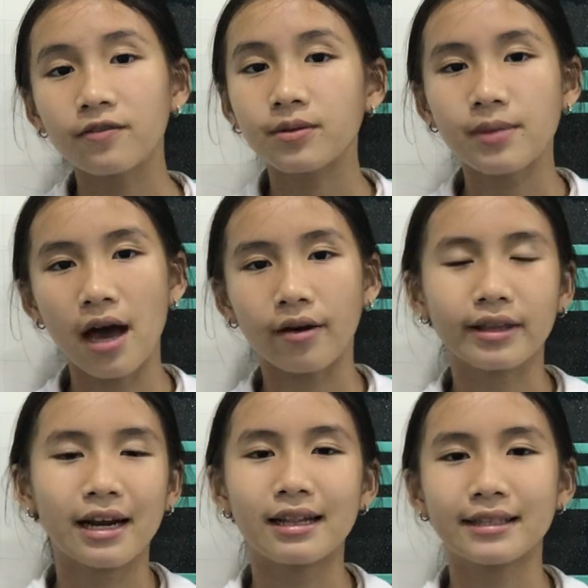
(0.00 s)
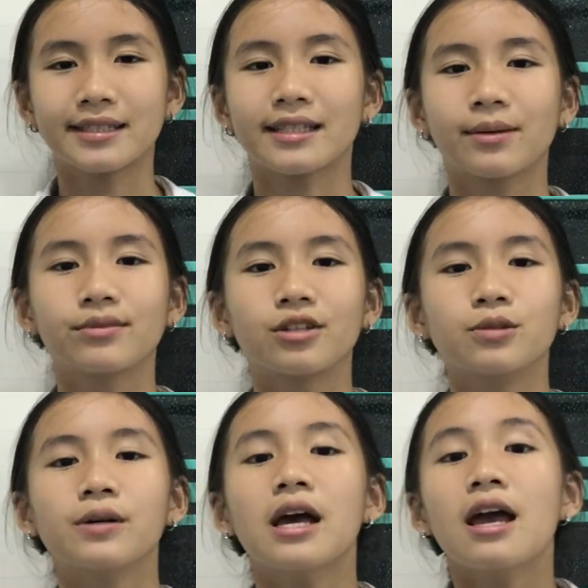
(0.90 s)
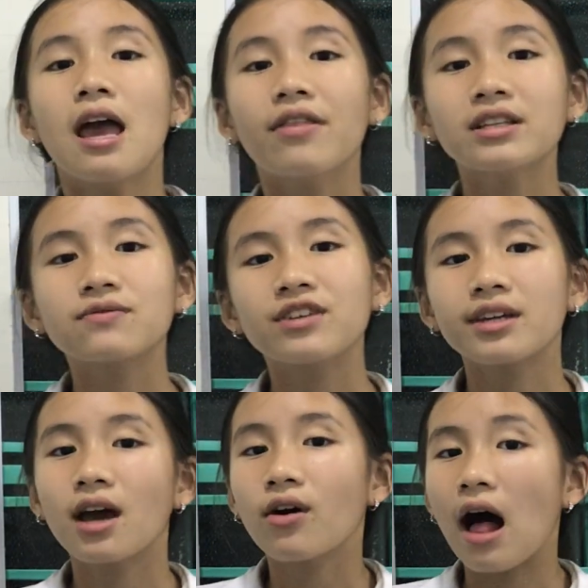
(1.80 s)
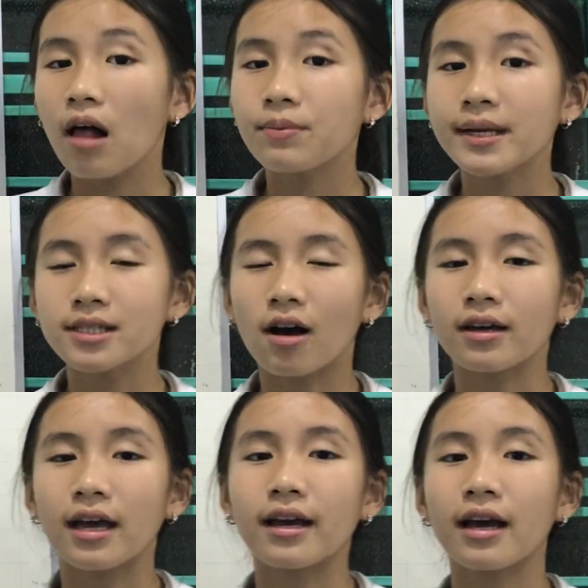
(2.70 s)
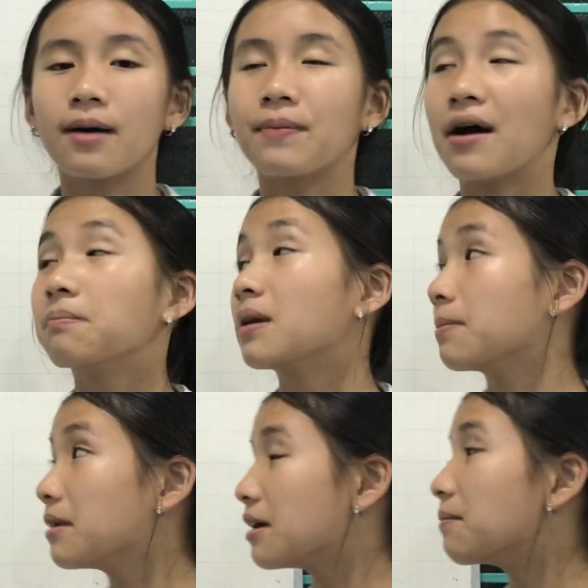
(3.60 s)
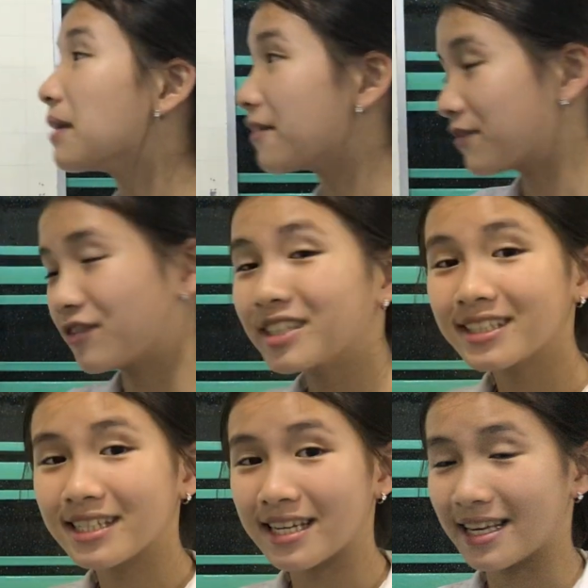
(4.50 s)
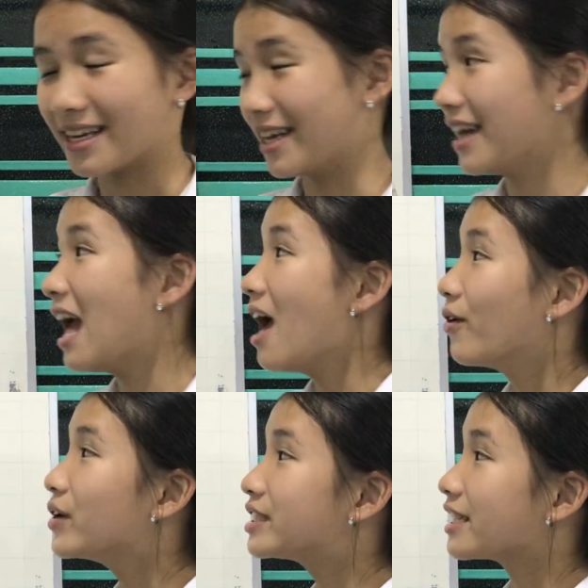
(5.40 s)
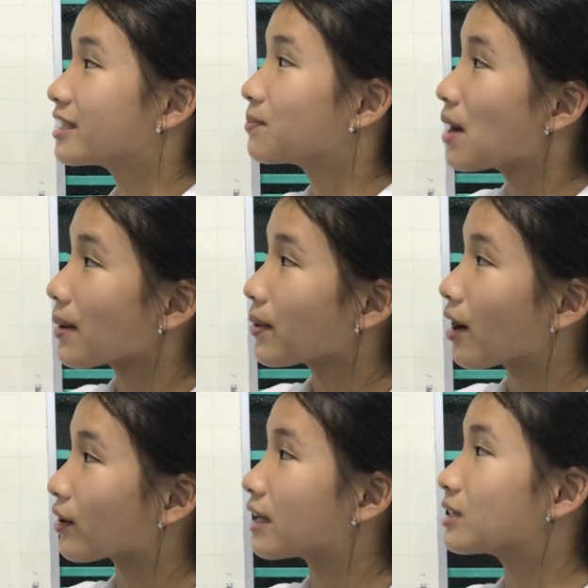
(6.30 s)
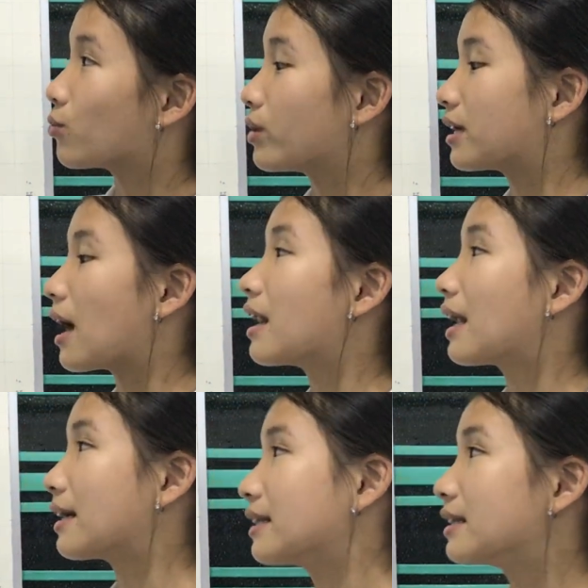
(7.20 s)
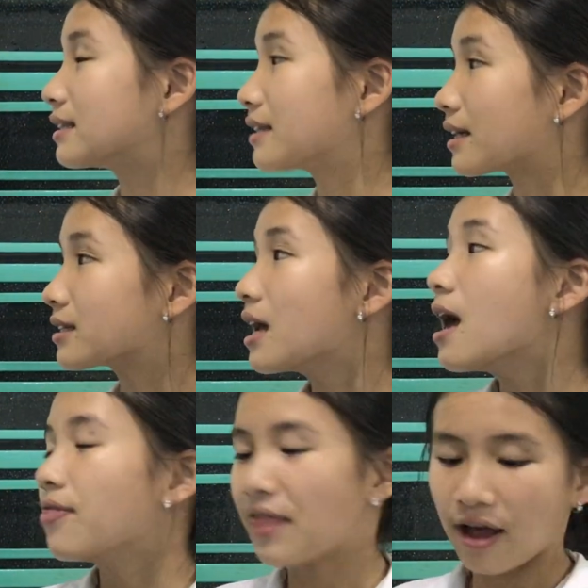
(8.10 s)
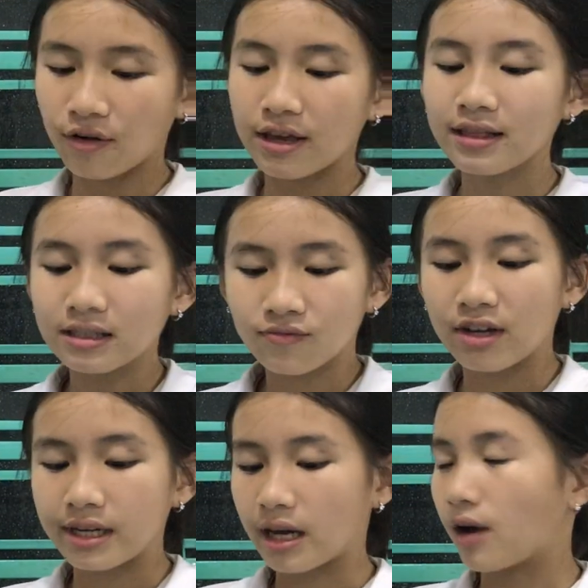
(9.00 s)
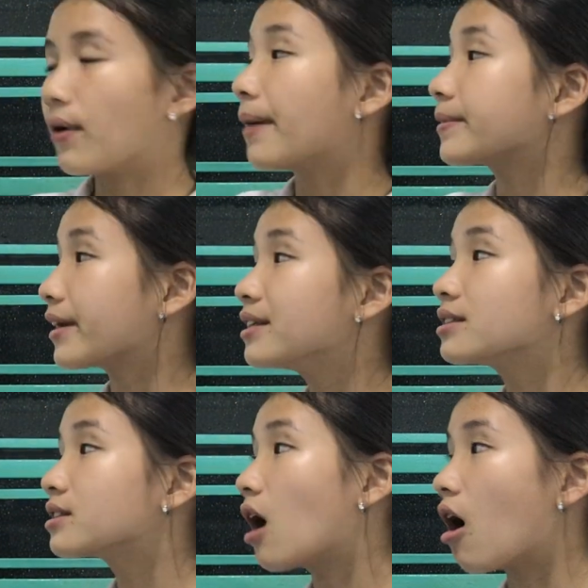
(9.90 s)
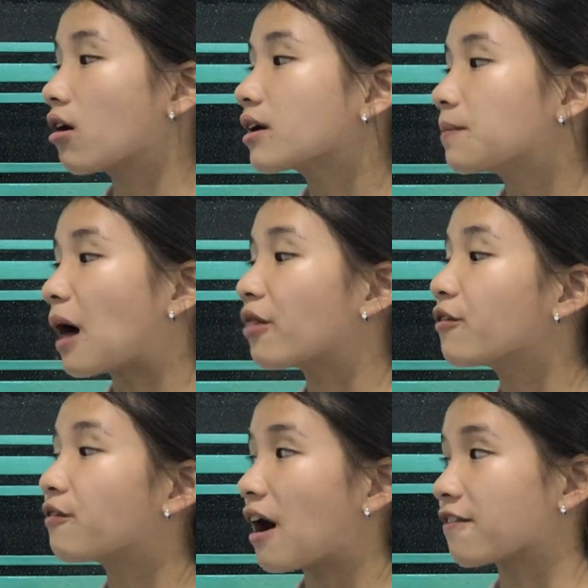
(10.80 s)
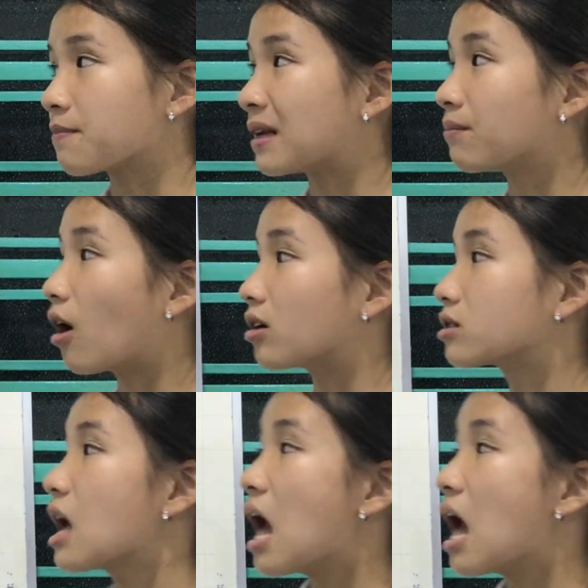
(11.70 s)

from the Healthcare Let's Go group. In this video, I'll be talking about my first DE, which is my progress week 96. Now, in this video, I'm going to talk about the 5 main parts,